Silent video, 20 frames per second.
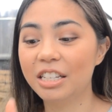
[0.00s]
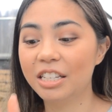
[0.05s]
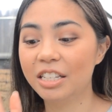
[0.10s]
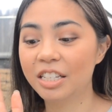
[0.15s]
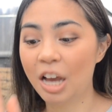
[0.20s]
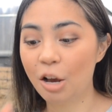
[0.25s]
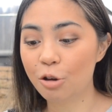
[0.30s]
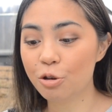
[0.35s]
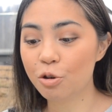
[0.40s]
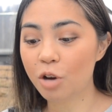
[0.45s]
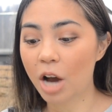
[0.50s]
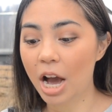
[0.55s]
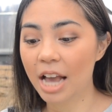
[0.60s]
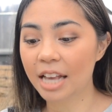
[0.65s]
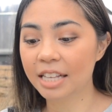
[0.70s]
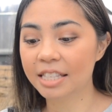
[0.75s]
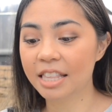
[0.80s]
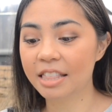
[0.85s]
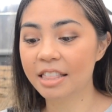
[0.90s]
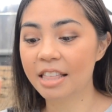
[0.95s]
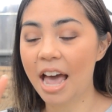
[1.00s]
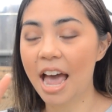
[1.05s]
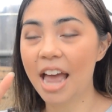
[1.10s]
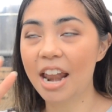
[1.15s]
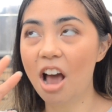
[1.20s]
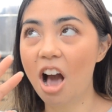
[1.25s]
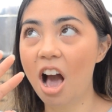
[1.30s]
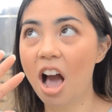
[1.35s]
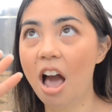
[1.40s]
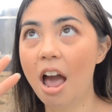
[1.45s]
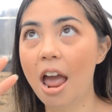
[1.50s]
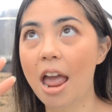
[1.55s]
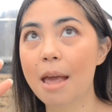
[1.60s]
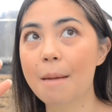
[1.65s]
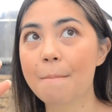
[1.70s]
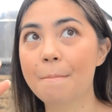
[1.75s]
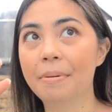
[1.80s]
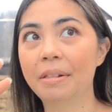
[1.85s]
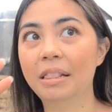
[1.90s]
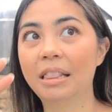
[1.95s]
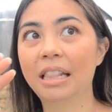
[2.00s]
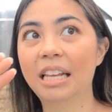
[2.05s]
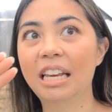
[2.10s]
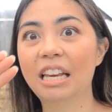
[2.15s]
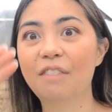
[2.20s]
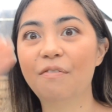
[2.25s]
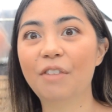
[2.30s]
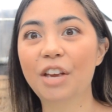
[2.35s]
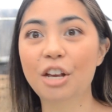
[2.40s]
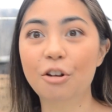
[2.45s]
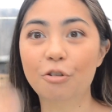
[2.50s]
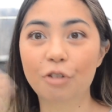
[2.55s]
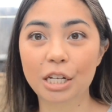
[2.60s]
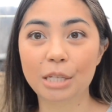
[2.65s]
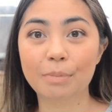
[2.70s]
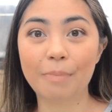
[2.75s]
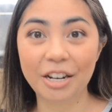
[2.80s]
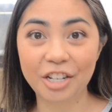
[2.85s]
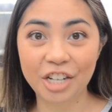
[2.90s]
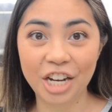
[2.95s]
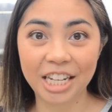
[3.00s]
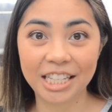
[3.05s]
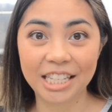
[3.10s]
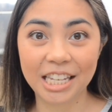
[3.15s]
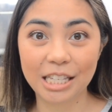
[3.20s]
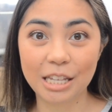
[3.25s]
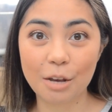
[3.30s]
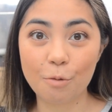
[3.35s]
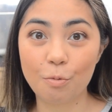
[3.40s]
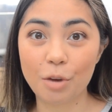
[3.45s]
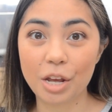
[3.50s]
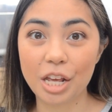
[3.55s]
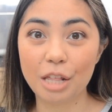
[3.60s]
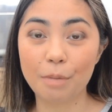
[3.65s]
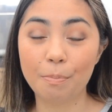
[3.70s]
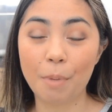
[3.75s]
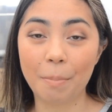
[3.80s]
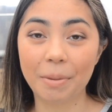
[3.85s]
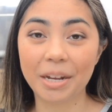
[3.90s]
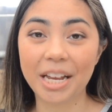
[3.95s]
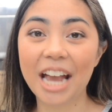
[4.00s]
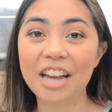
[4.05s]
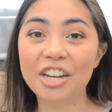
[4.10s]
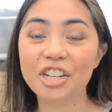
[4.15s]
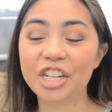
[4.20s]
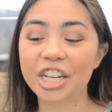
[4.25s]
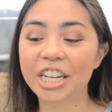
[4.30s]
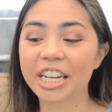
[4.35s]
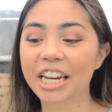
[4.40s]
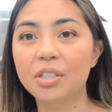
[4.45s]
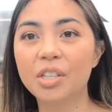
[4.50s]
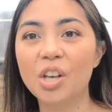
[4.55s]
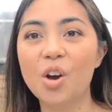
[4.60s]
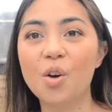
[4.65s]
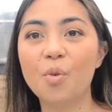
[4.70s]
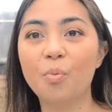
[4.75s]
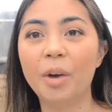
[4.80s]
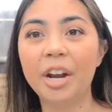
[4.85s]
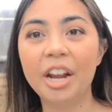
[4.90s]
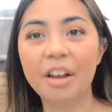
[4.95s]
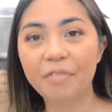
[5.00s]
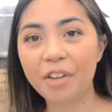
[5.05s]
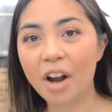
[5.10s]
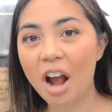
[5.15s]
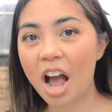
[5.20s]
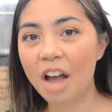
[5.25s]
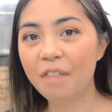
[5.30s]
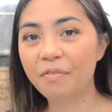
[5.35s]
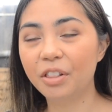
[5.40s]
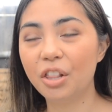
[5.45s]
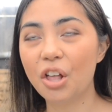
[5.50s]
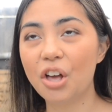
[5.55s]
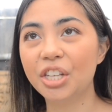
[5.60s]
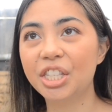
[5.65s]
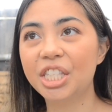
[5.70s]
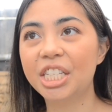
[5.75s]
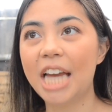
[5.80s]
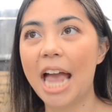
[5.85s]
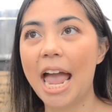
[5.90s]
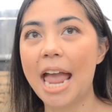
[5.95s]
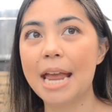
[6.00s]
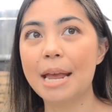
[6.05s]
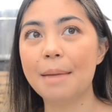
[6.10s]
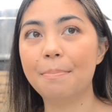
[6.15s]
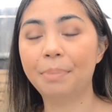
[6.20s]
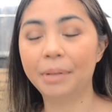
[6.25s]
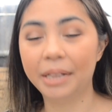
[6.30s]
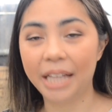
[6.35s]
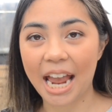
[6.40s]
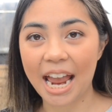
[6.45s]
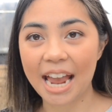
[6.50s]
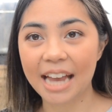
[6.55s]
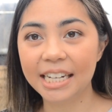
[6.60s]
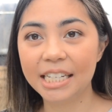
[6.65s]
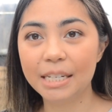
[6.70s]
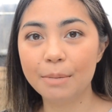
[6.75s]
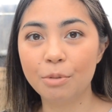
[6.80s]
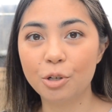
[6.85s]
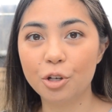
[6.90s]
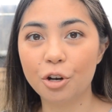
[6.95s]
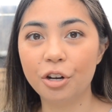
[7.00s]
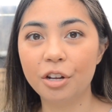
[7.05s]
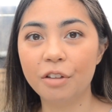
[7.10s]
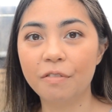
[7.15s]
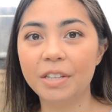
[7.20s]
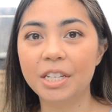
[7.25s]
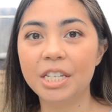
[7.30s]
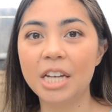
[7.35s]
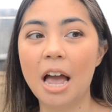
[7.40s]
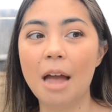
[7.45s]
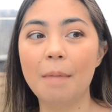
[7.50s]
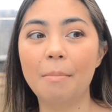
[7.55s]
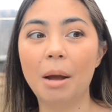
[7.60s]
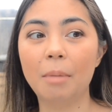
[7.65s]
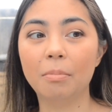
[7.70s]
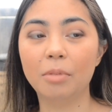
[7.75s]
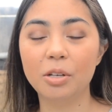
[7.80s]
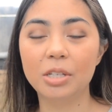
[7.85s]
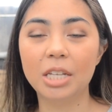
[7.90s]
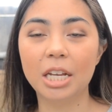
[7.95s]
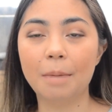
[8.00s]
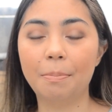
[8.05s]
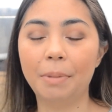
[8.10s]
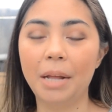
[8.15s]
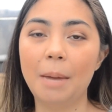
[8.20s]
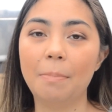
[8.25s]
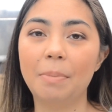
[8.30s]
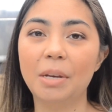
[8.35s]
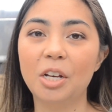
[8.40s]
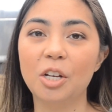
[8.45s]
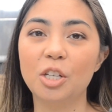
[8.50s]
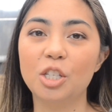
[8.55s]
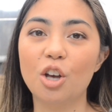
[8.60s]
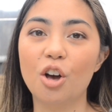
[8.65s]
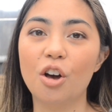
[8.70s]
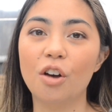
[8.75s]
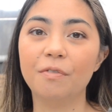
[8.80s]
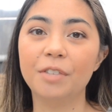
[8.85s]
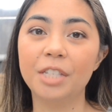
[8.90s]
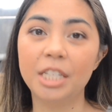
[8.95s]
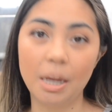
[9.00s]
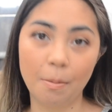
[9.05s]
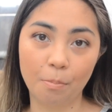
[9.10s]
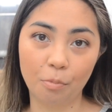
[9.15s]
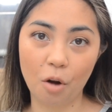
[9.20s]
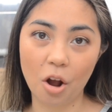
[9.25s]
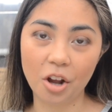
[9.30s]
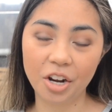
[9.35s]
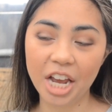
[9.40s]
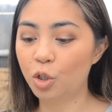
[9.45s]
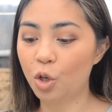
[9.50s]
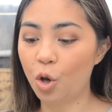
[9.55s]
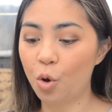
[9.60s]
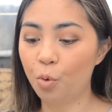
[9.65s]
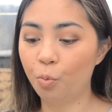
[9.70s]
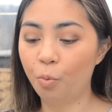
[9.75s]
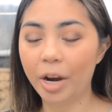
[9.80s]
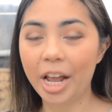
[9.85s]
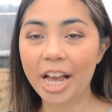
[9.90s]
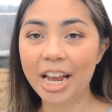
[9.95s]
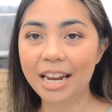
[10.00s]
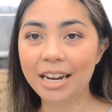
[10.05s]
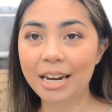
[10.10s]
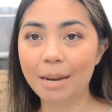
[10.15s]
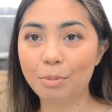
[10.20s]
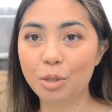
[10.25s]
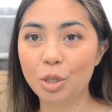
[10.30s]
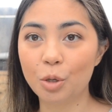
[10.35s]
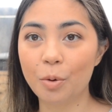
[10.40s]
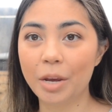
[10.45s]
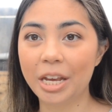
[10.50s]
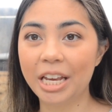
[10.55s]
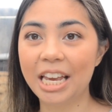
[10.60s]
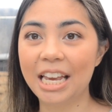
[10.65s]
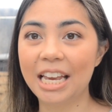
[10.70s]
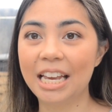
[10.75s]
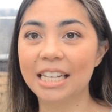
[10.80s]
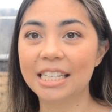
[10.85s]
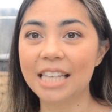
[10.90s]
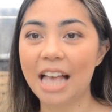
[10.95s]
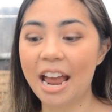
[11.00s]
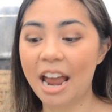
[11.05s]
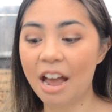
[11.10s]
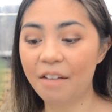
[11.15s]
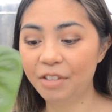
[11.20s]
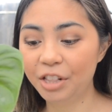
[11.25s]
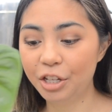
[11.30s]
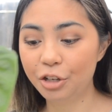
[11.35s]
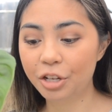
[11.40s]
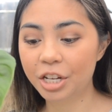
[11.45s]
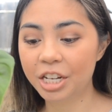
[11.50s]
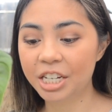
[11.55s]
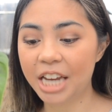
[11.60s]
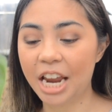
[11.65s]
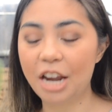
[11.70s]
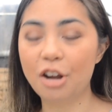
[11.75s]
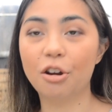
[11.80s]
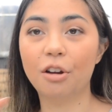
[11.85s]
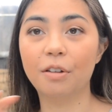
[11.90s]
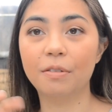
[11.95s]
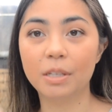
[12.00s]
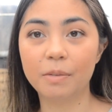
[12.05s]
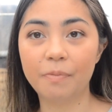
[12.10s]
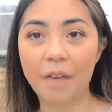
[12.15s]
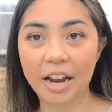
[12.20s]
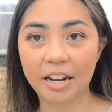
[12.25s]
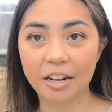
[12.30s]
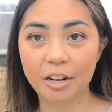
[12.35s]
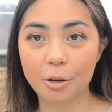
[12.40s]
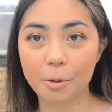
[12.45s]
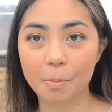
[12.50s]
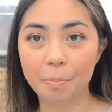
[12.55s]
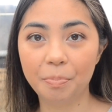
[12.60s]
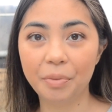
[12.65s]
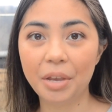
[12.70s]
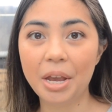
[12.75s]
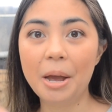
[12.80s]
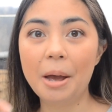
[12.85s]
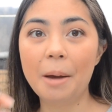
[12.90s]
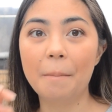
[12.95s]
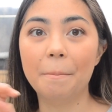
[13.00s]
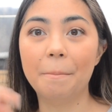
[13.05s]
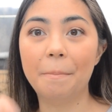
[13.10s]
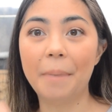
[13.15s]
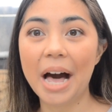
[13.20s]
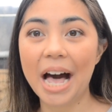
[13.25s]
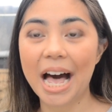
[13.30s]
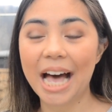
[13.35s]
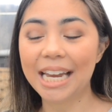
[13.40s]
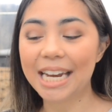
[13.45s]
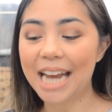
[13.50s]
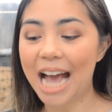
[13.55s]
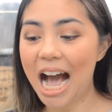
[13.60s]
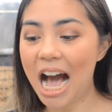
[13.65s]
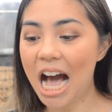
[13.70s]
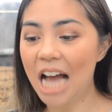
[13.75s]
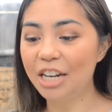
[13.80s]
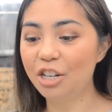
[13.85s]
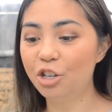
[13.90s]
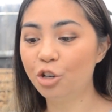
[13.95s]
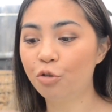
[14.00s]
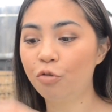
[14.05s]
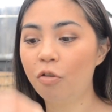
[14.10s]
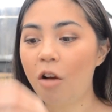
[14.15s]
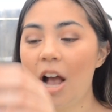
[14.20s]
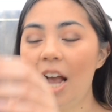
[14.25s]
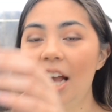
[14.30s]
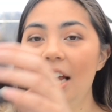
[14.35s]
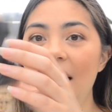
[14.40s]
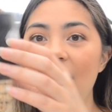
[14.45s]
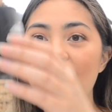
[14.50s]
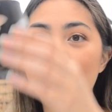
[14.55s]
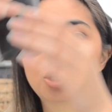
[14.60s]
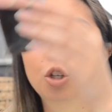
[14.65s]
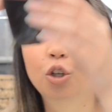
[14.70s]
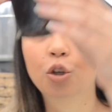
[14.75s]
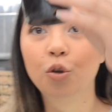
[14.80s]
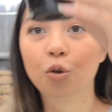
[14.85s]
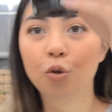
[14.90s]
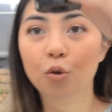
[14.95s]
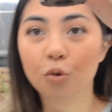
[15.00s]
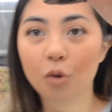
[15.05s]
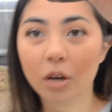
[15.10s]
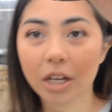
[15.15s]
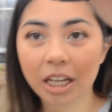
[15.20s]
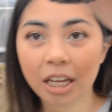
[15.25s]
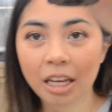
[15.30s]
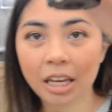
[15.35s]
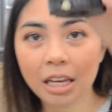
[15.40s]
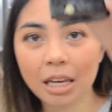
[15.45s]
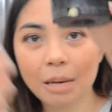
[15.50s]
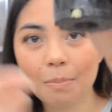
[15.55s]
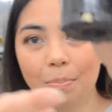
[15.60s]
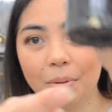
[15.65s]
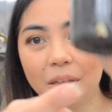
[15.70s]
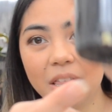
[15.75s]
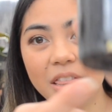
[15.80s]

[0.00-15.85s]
tell you guys that I believe increase my chances with propagation. So whenever I've lost a plant, majority of the time I'm losing a plant because of stem rot. So what I end up doing is I have a little container of sphagnum, but I try to keep